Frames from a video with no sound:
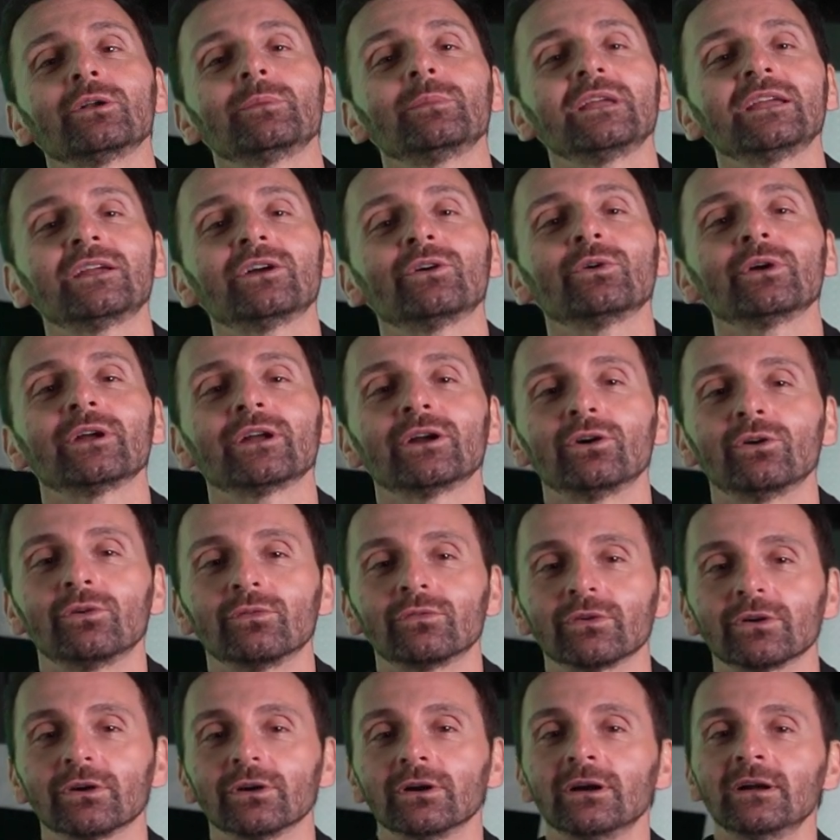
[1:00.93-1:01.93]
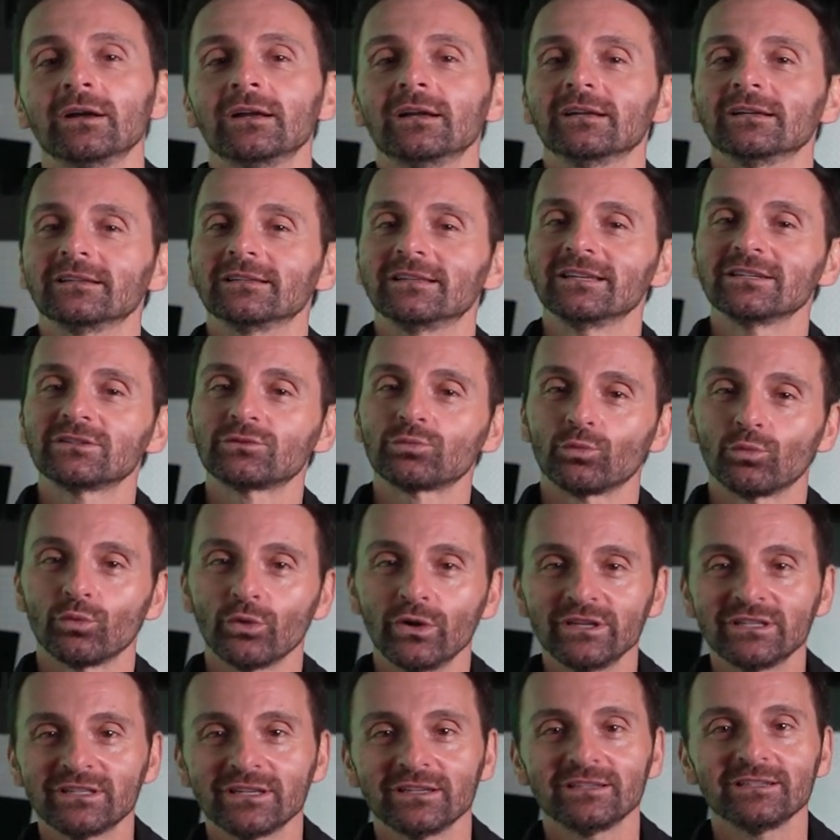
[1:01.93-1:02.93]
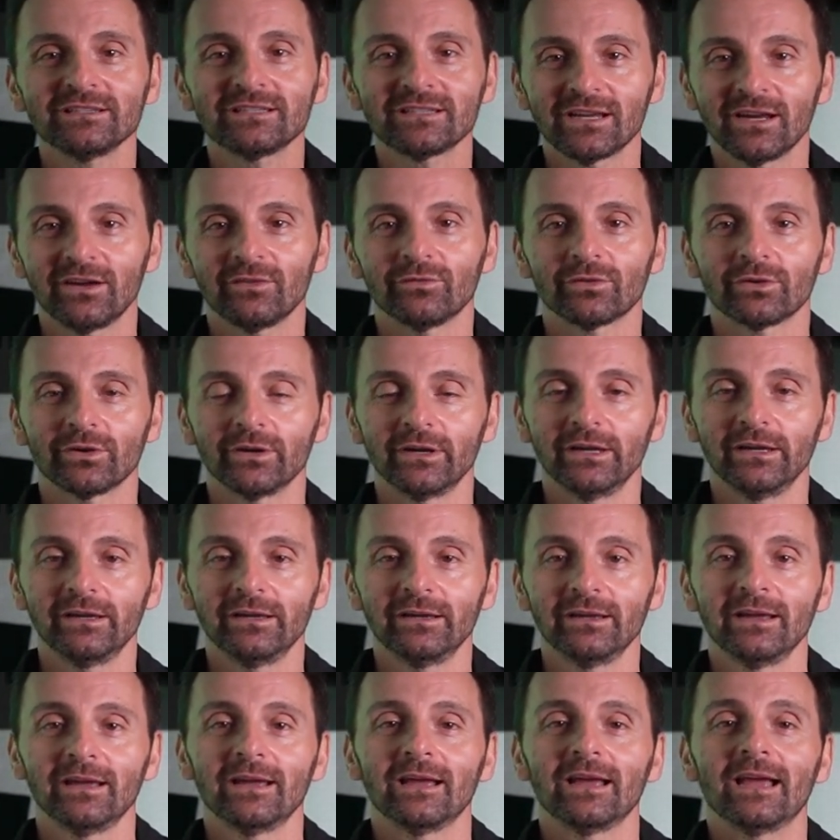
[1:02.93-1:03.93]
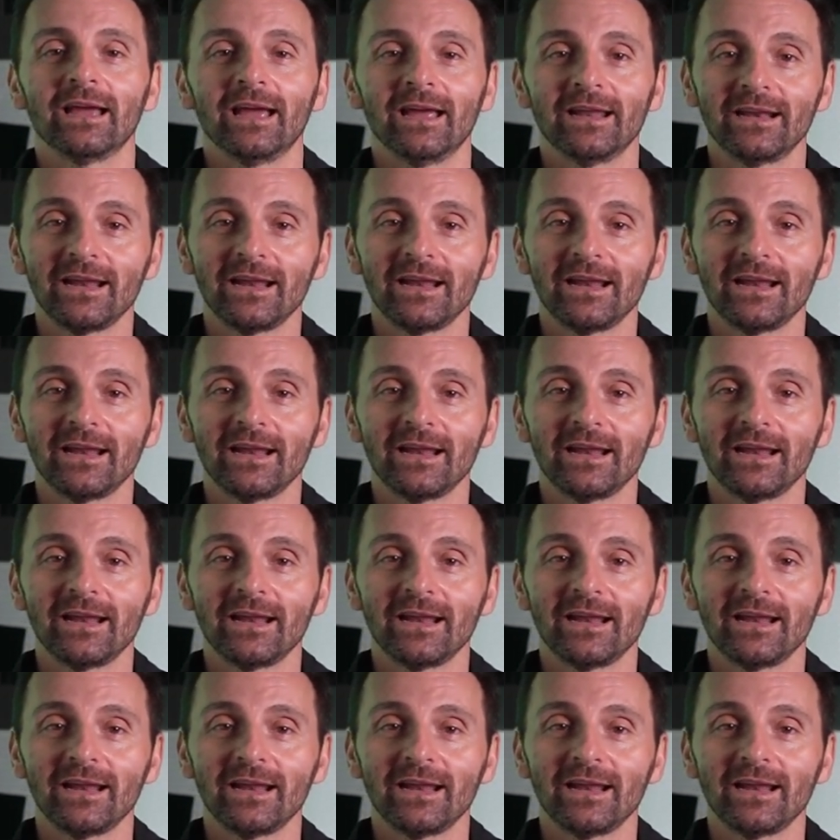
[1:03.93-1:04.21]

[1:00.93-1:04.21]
to be going over this recent discovery and